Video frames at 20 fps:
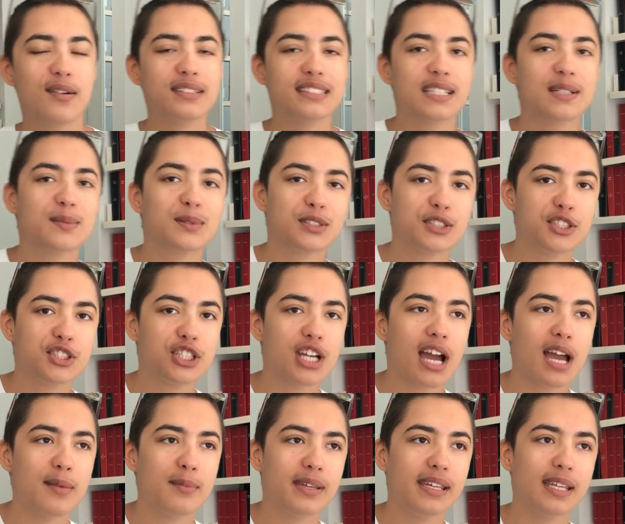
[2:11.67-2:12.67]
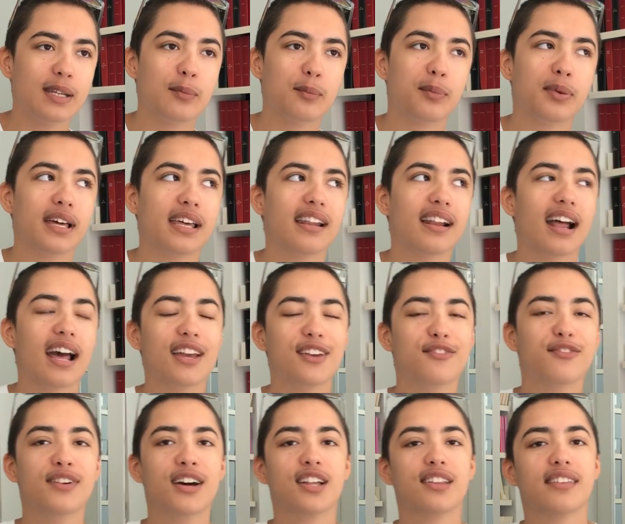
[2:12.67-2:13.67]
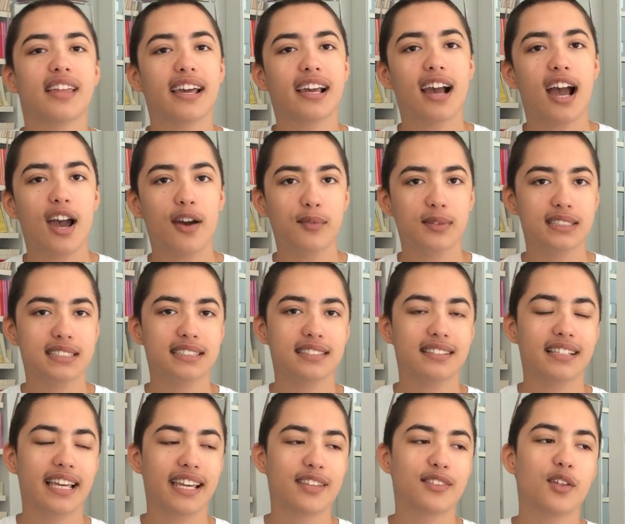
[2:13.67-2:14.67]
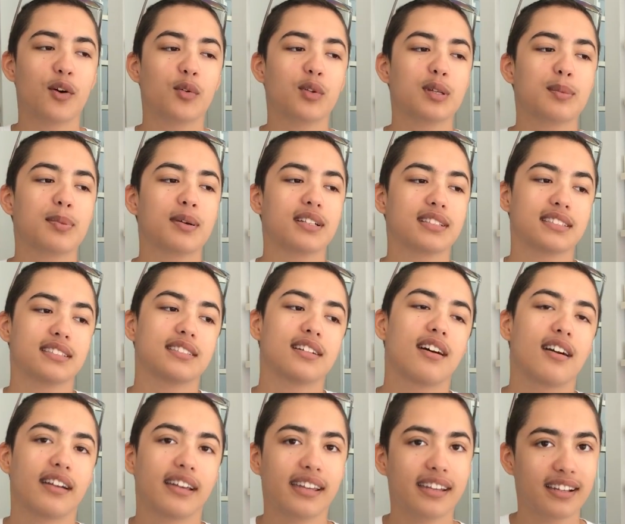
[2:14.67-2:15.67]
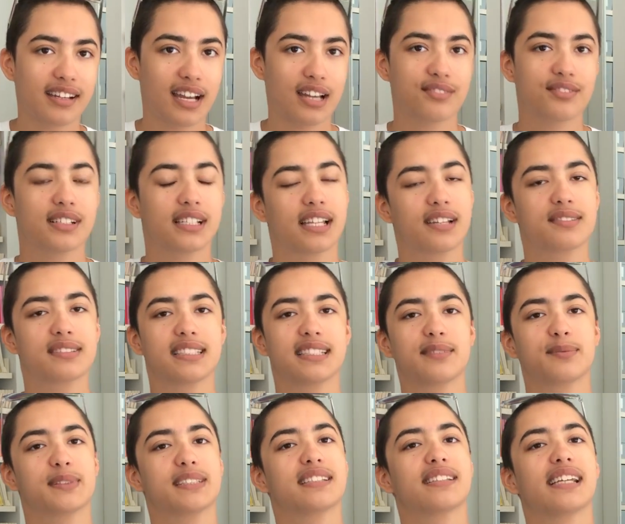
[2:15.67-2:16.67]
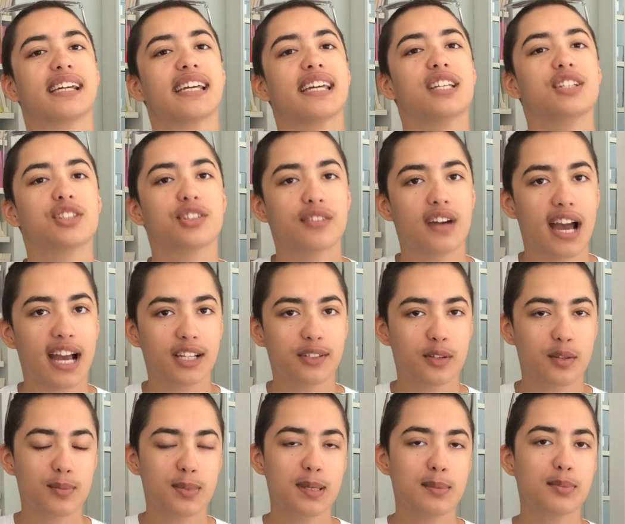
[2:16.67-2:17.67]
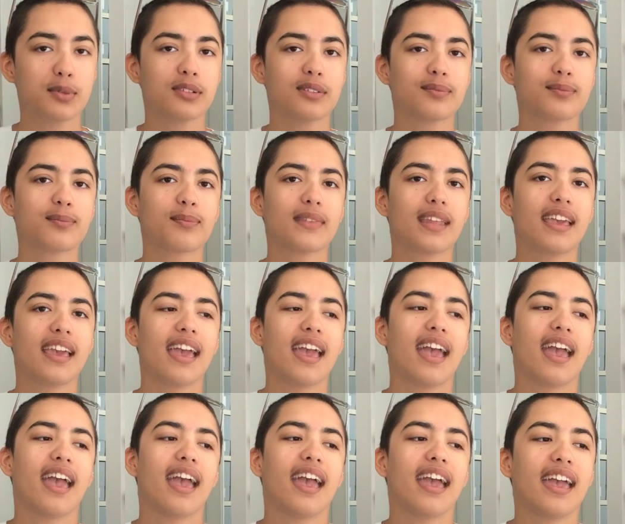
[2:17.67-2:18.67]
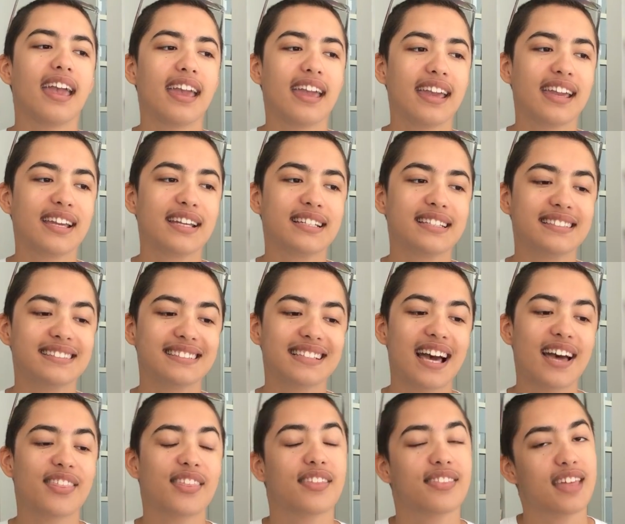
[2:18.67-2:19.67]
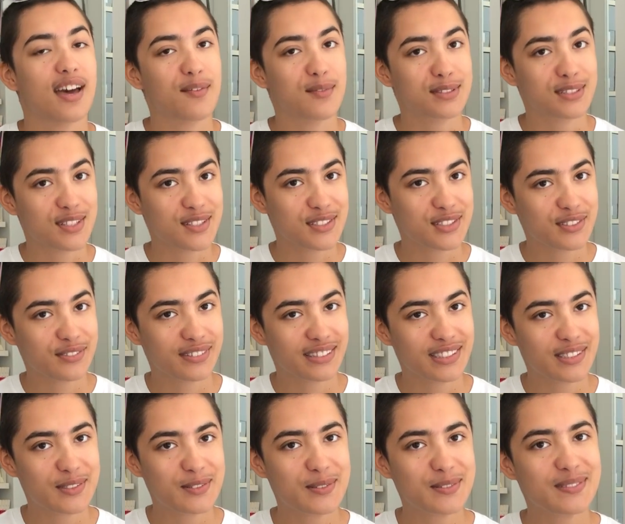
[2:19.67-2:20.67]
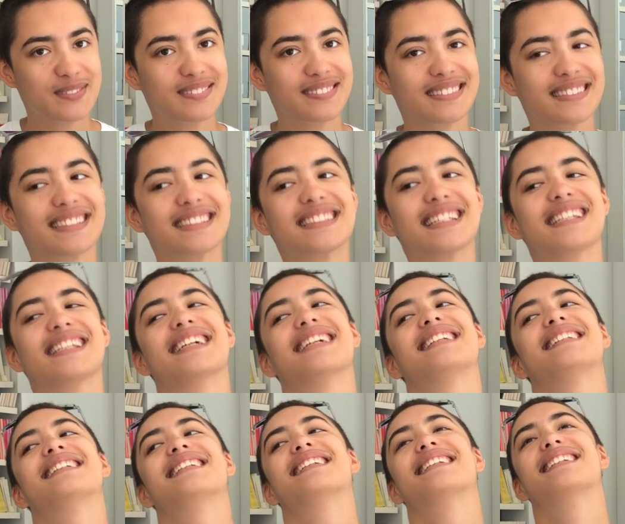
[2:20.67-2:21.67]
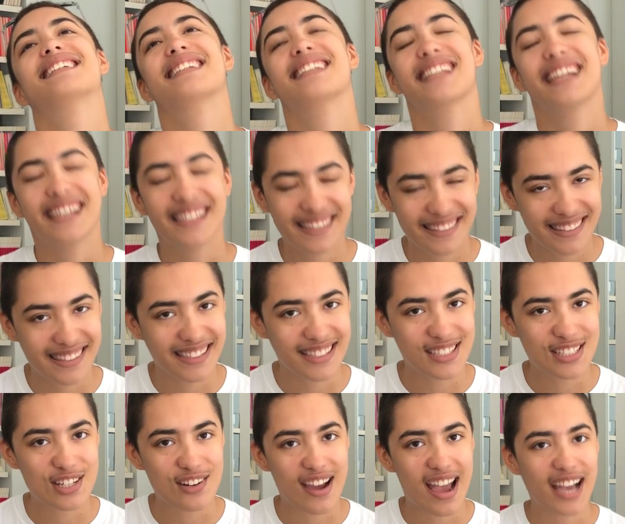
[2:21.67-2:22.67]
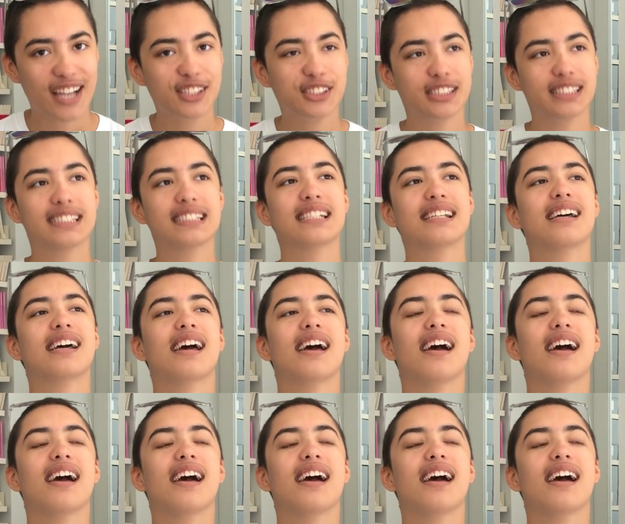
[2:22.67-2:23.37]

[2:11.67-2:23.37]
was able to chime in, but I felt like I wasn't like the only person talking. I felt I was able to like interact with people, and I thought that was also really cool because I like the interaction.